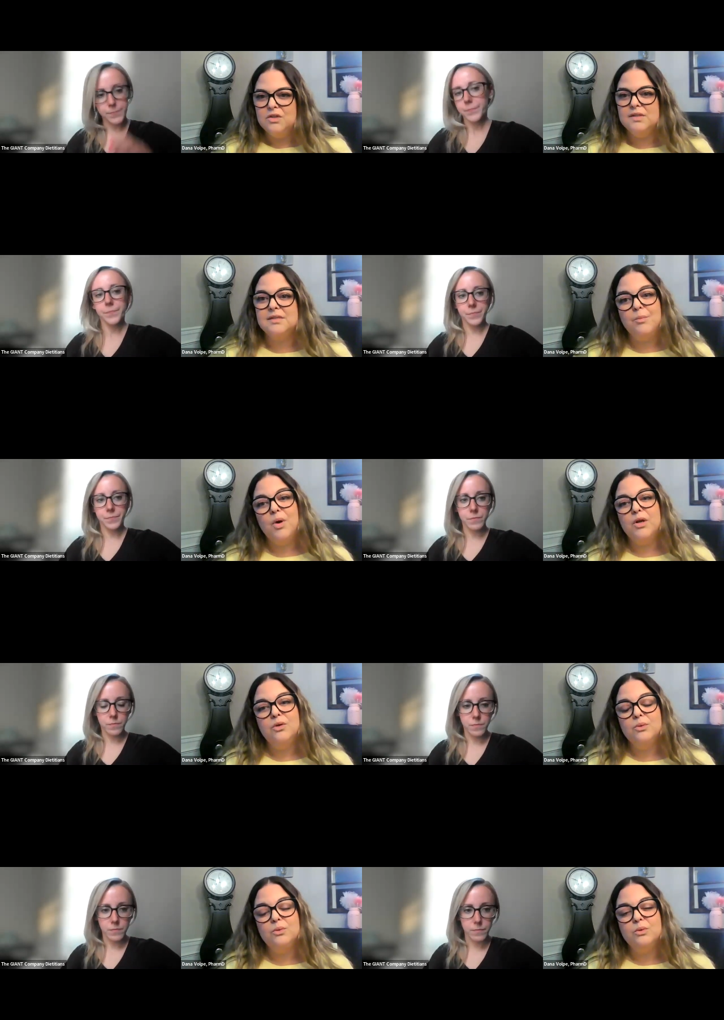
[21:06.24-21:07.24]
Speaker 1: to someone
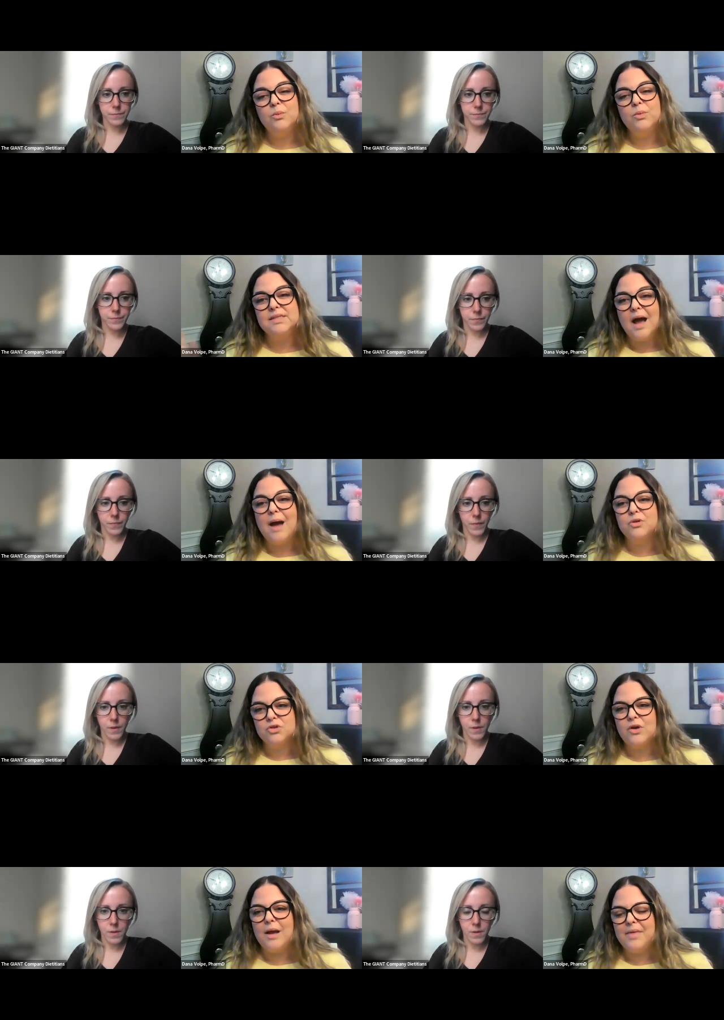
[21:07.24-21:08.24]
who was not
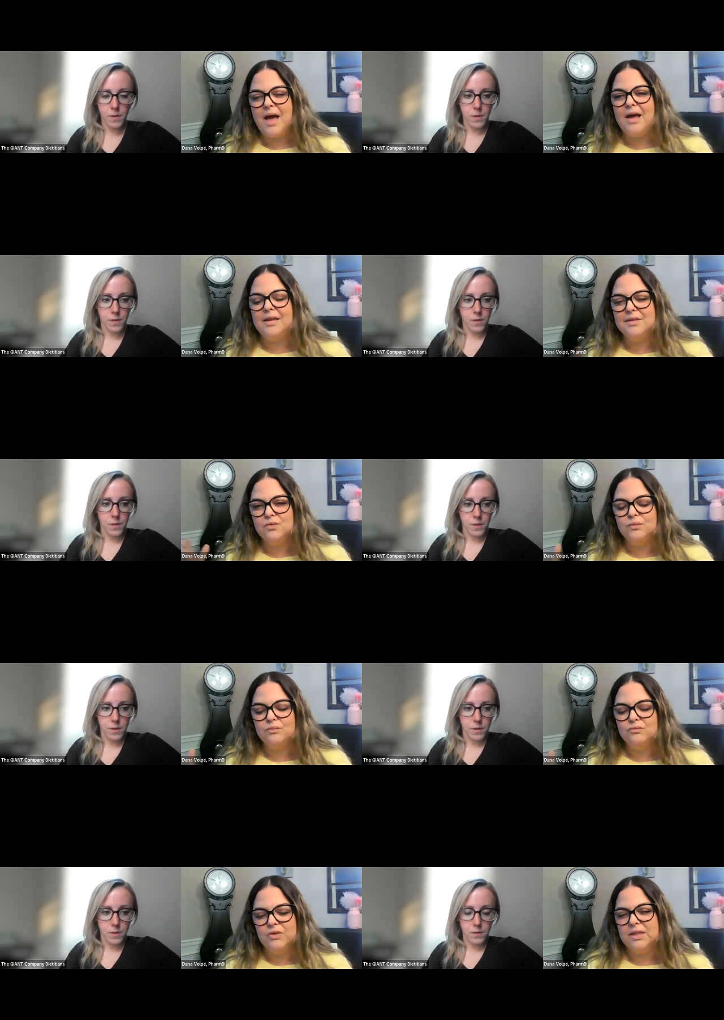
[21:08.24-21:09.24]
prescribed that is
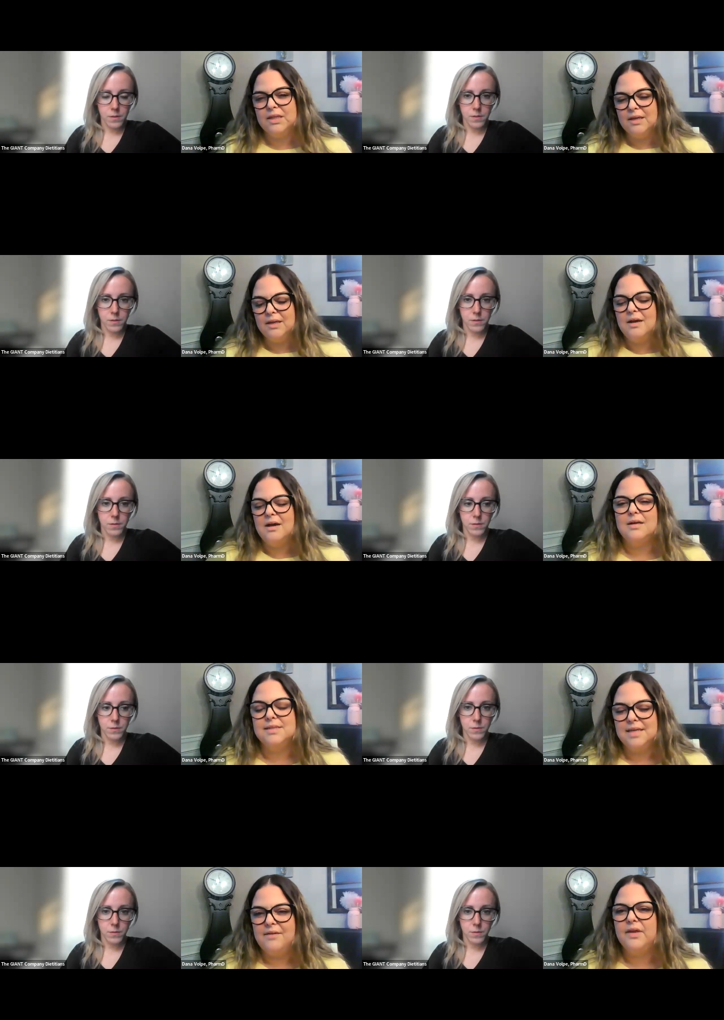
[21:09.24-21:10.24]
really uh,
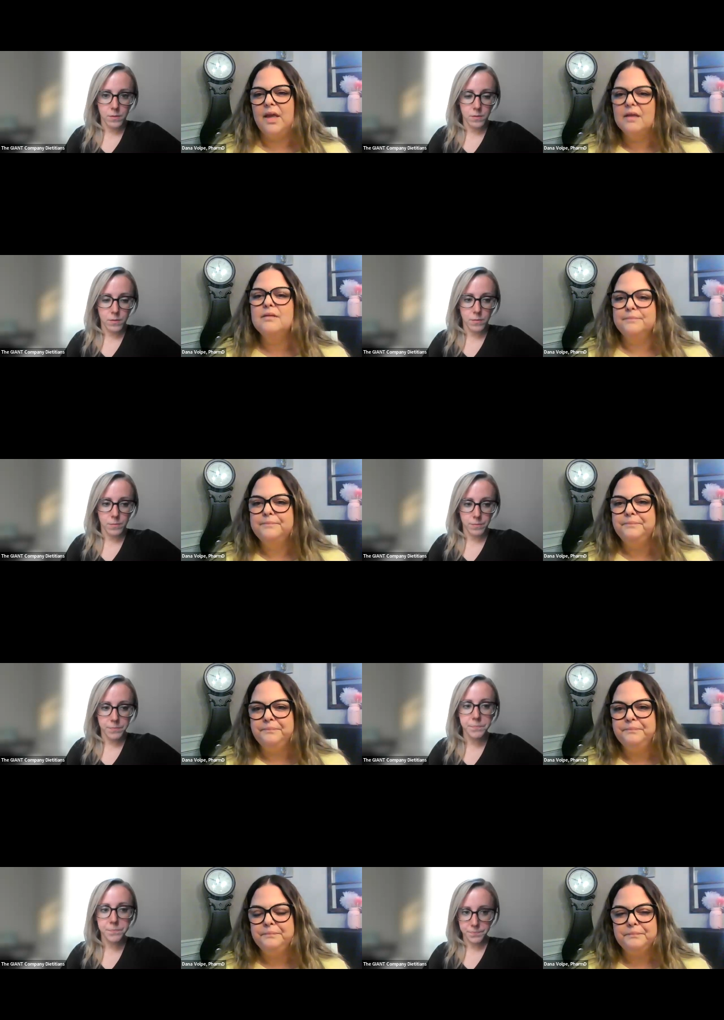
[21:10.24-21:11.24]
significant.
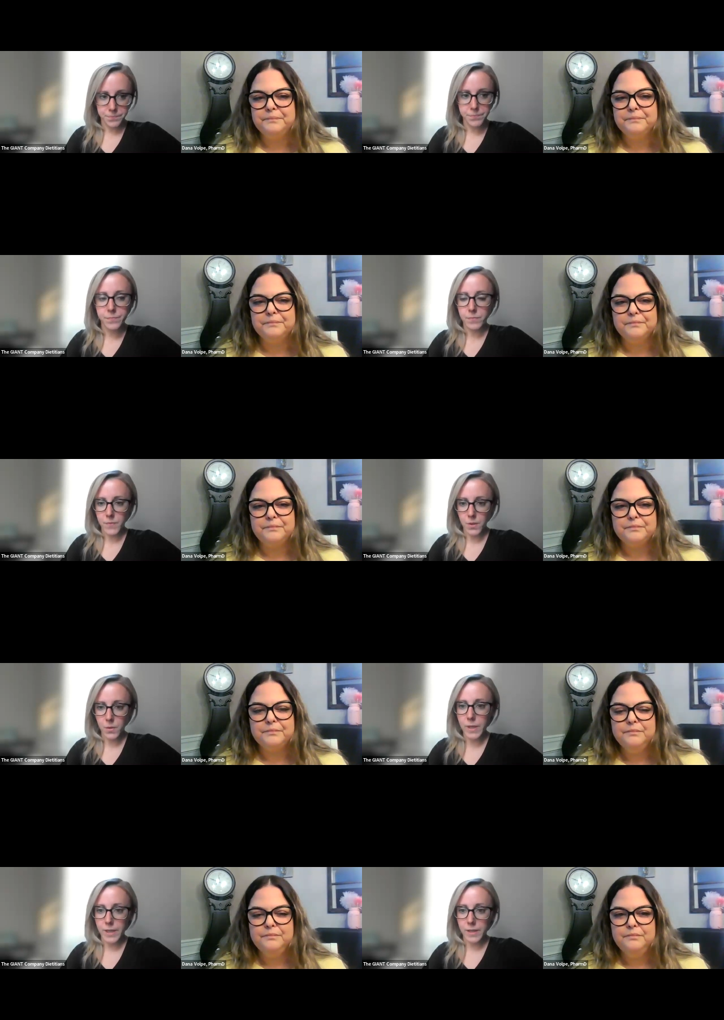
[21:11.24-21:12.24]

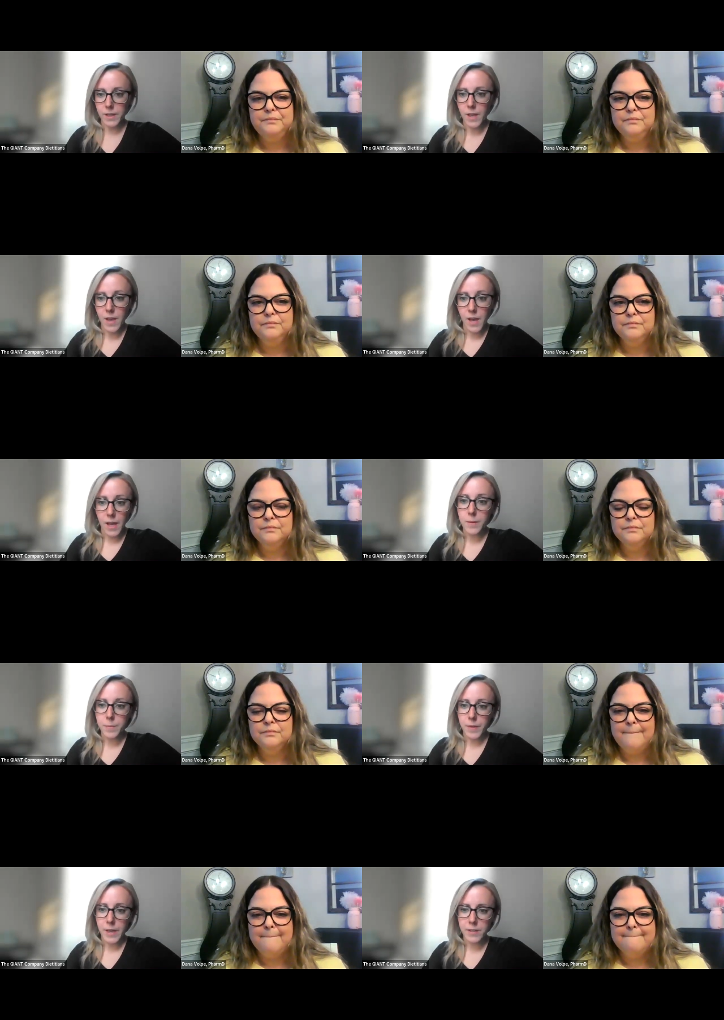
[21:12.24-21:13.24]
Speaker 2: Okay.
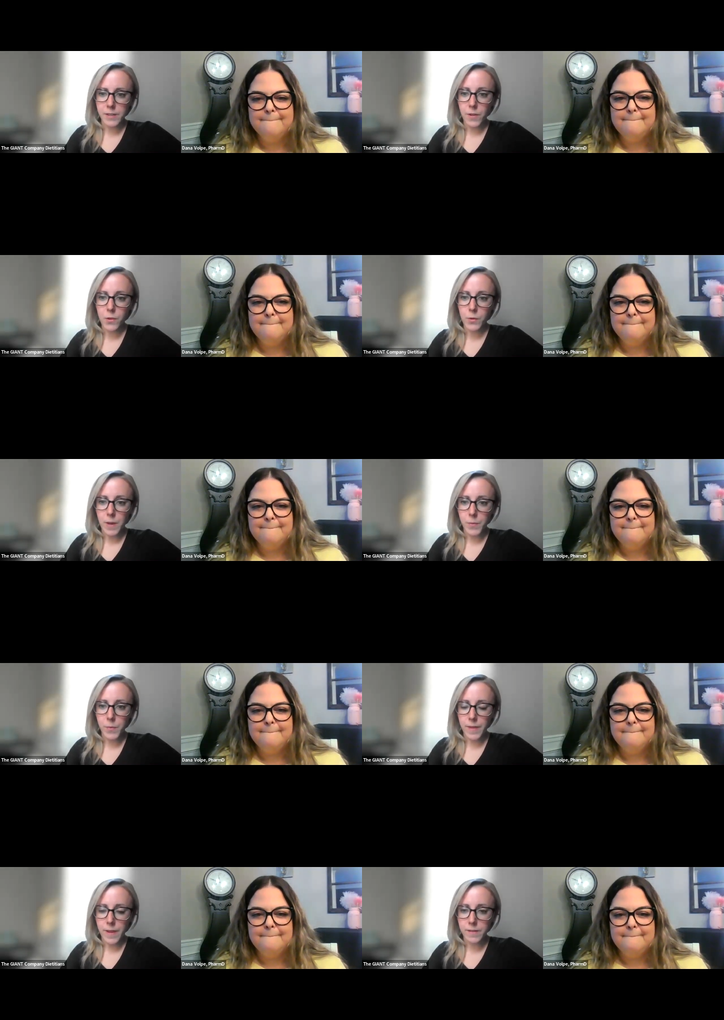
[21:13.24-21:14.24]
Um, kind of following up
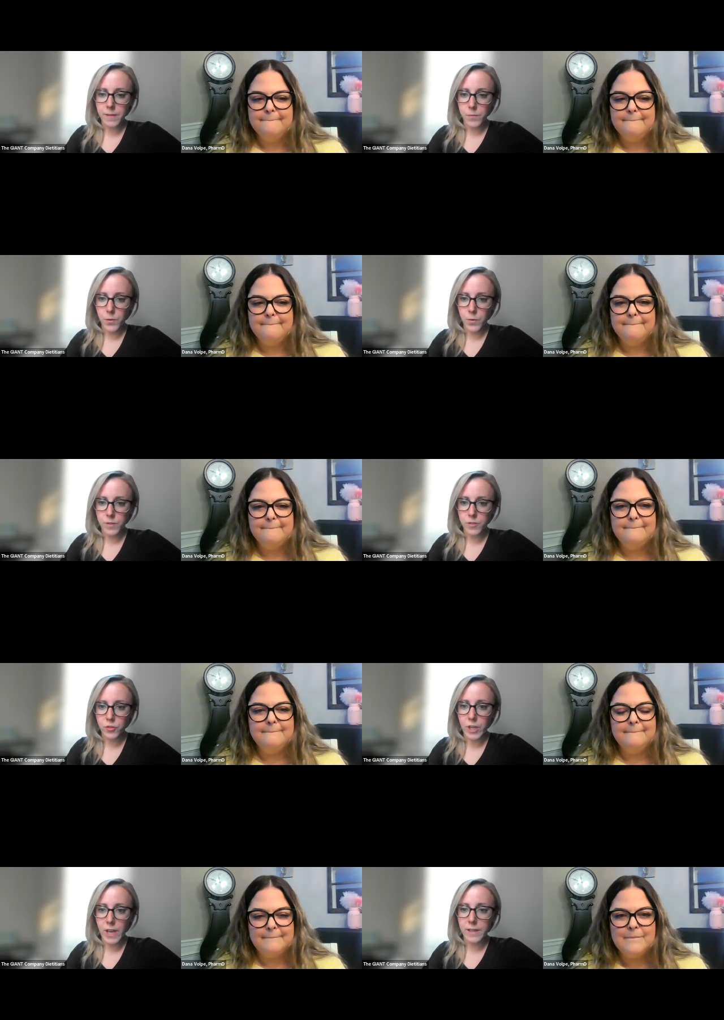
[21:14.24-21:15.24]
on that, some folks in
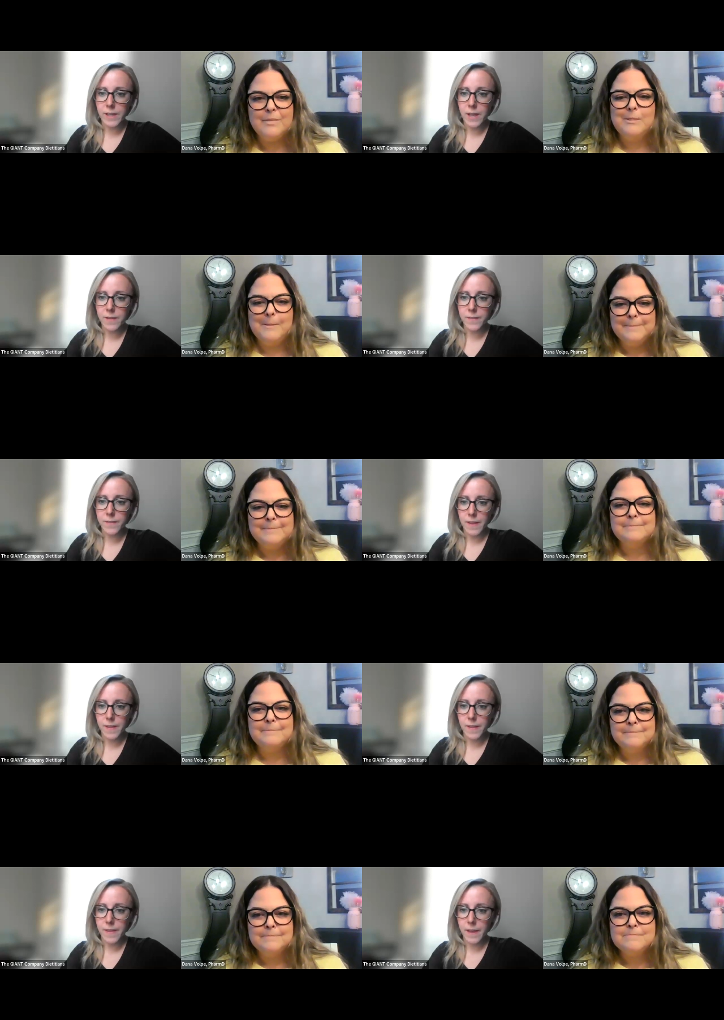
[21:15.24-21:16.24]
chat have said
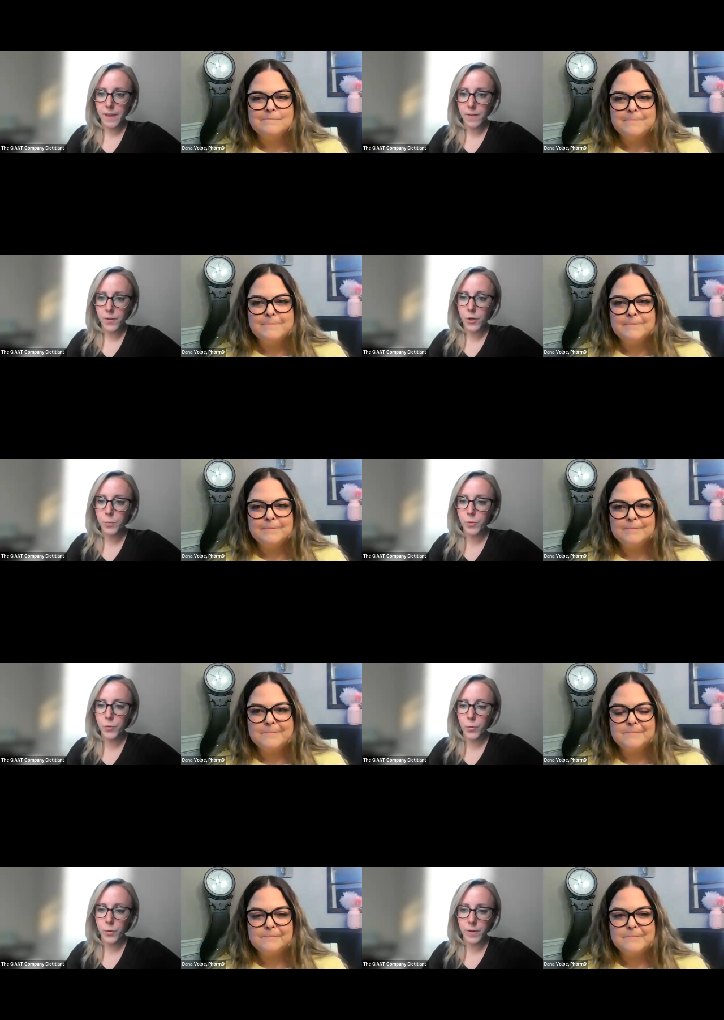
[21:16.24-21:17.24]
that they have heard
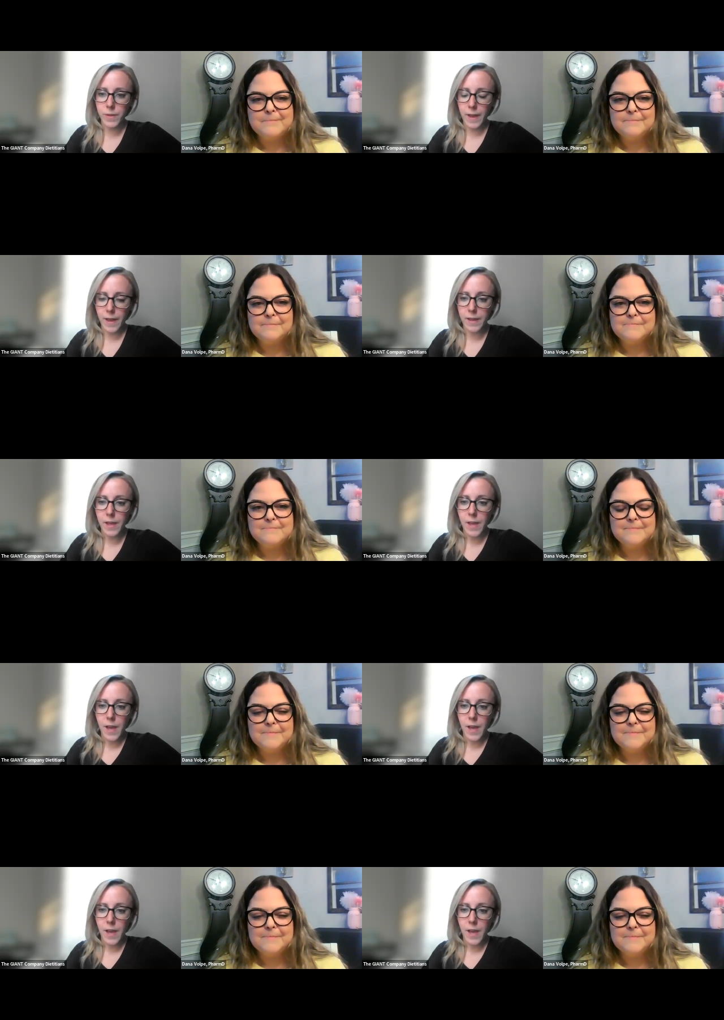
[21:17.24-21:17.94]
before that